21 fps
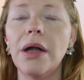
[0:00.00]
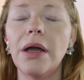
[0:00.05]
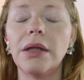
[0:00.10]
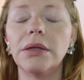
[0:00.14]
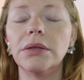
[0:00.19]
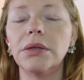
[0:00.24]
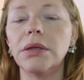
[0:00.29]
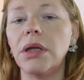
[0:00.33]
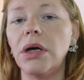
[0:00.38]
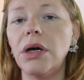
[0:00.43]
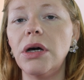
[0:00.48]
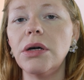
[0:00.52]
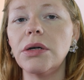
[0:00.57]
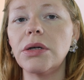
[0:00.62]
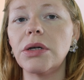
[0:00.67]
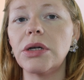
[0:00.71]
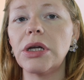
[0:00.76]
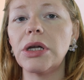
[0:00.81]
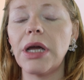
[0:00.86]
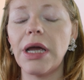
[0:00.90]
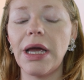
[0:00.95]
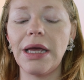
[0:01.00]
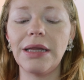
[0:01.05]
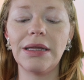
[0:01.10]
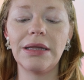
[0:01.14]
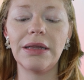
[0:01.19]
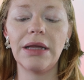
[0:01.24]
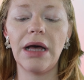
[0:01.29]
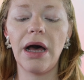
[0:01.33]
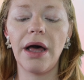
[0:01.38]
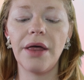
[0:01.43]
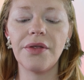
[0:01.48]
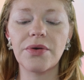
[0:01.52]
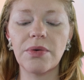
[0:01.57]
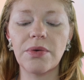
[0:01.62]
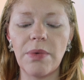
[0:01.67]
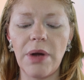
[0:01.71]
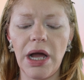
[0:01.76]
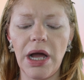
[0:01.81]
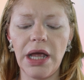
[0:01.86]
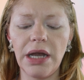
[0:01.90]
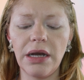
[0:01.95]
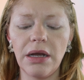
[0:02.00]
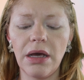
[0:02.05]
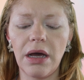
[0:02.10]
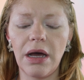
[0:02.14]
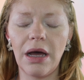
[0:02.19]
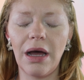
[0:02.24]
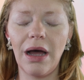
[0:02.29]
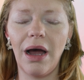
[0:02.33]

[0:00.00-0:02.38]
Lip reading: look, and then the other one